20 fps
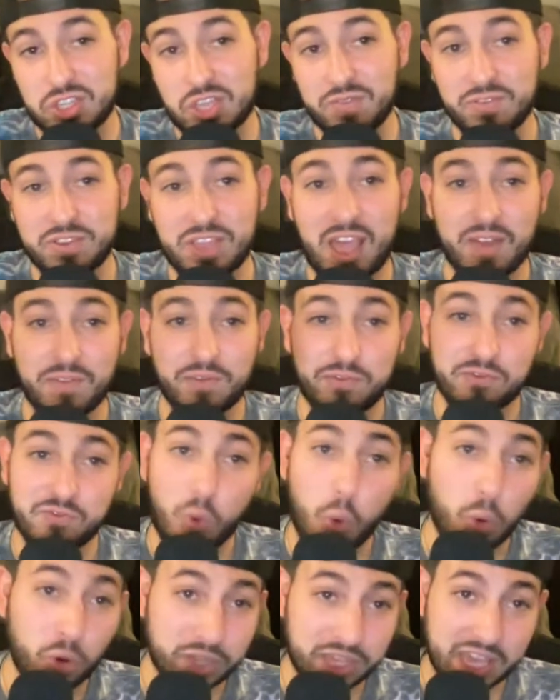They've got
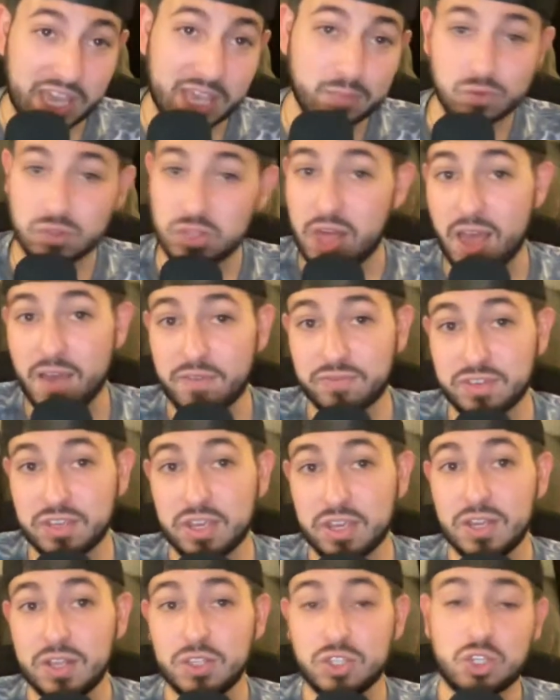4 games left
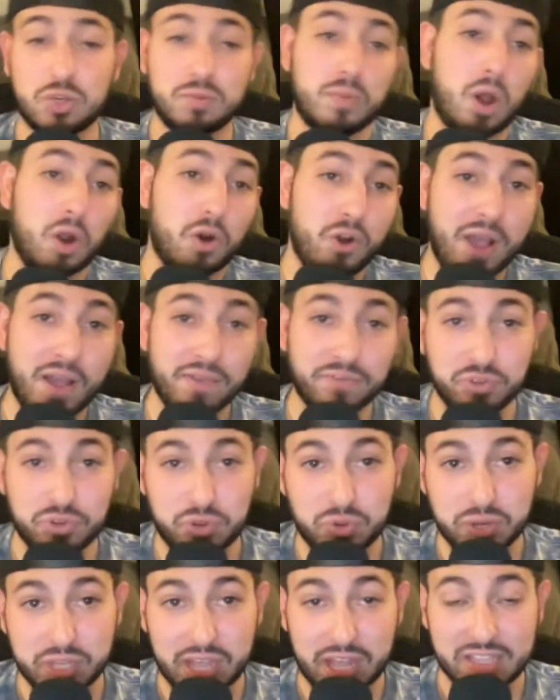tomorrow
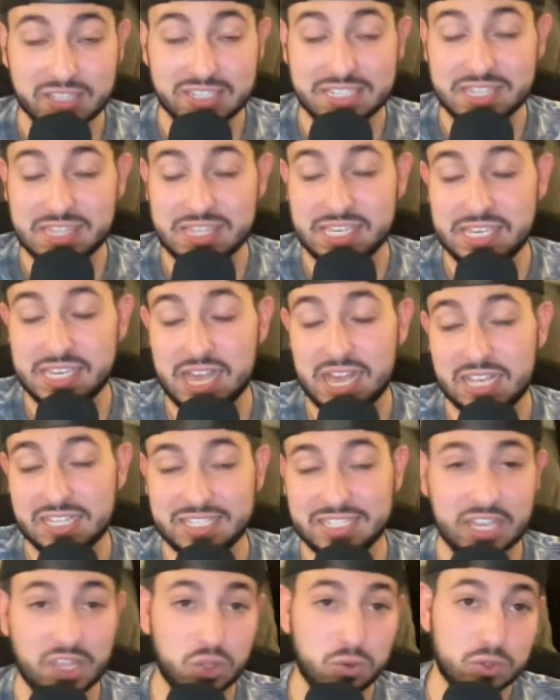afternoon against the St.